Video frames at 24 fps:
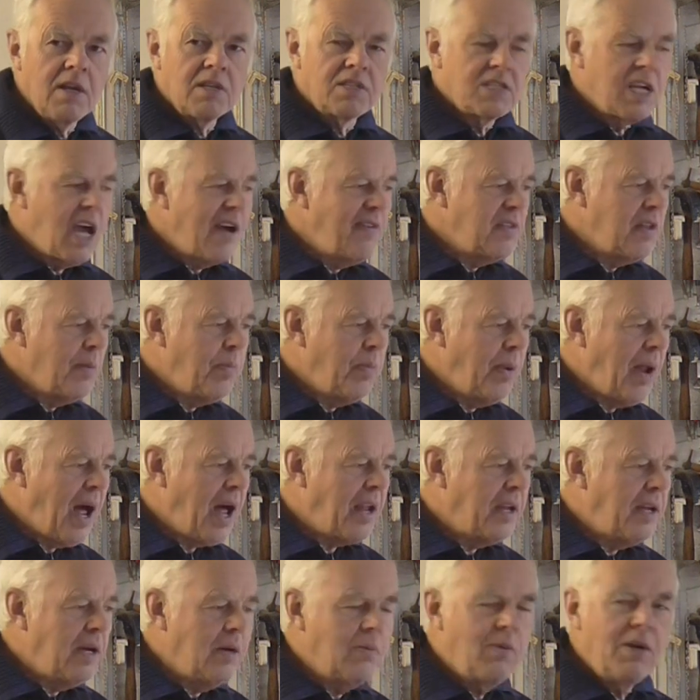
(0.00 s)
saving the
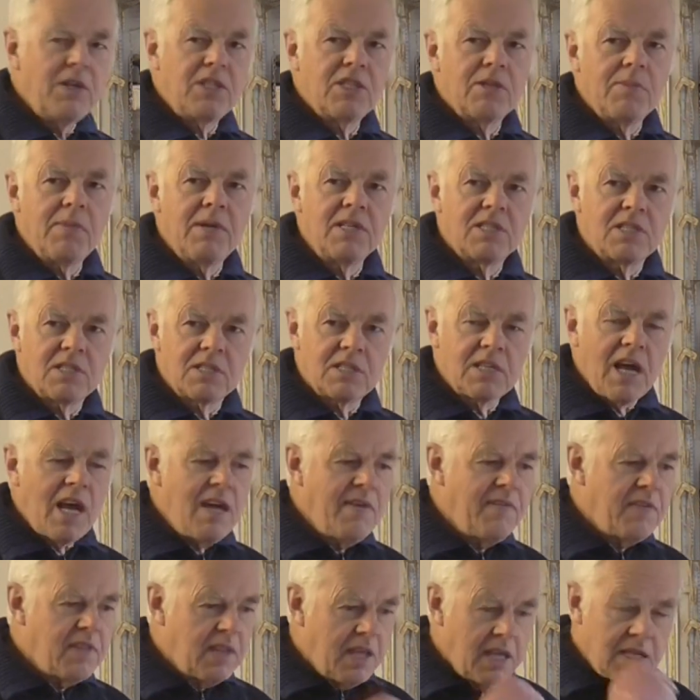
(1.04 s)
planet. We should be
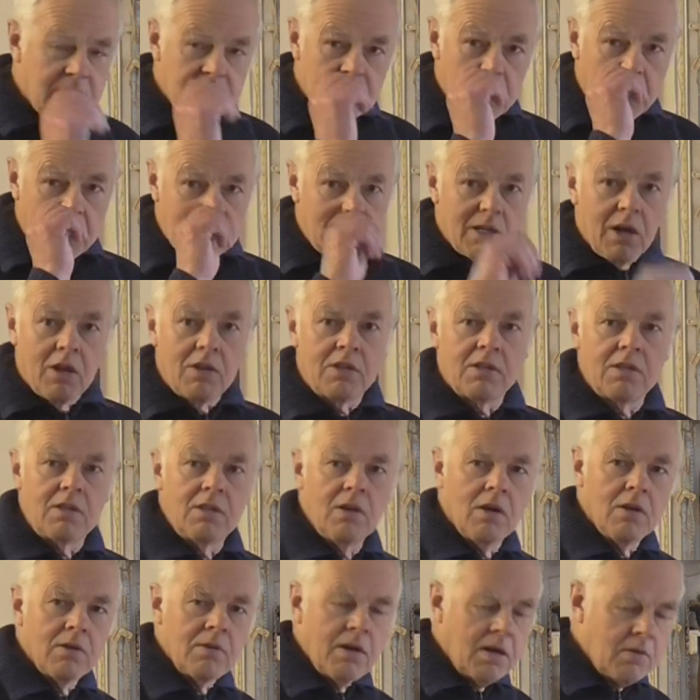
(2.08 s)
saving these things, not
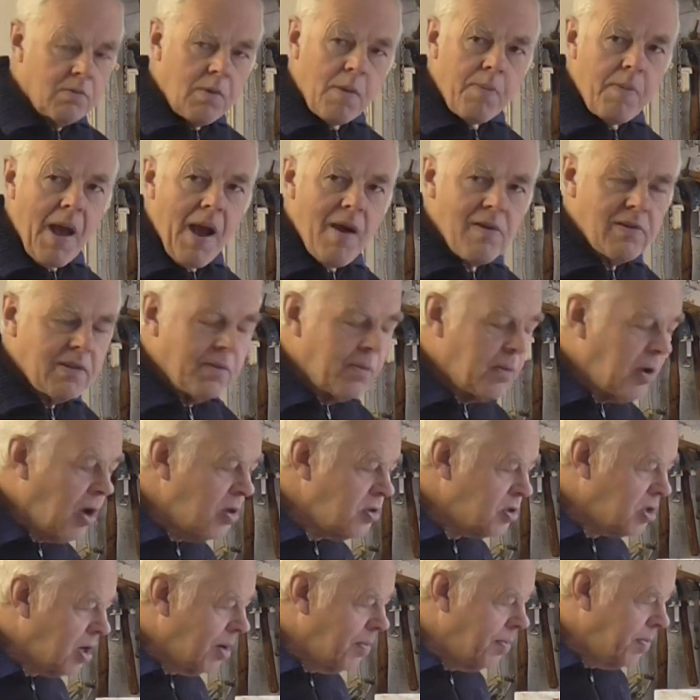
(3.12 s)
and repairing them,
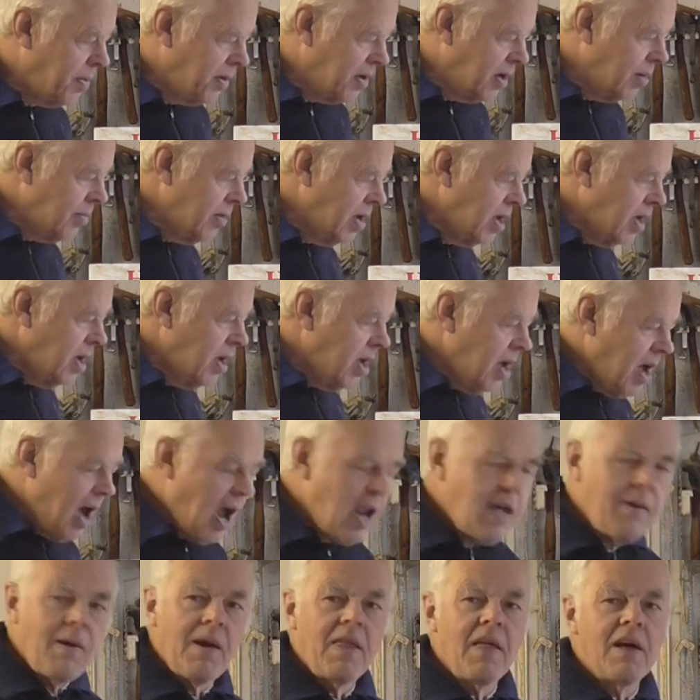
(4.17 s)
not dumping them.
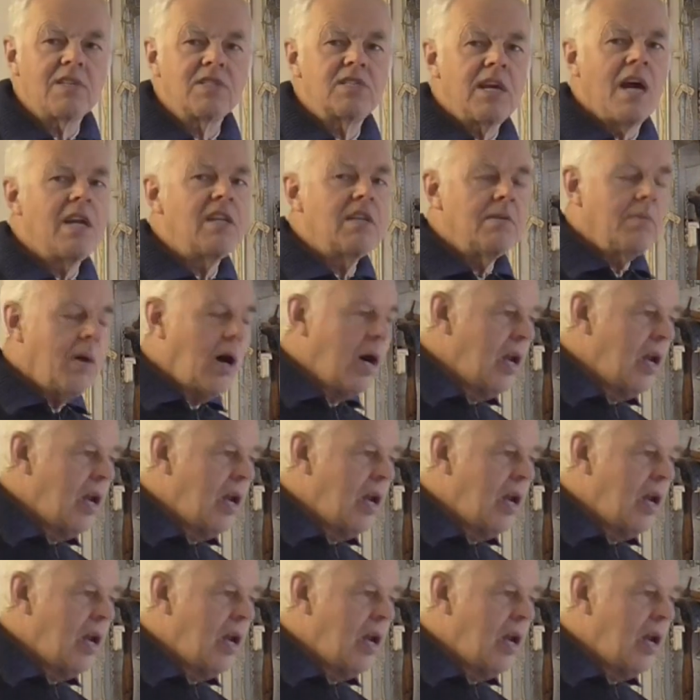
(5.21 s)
Anyway, that's the end of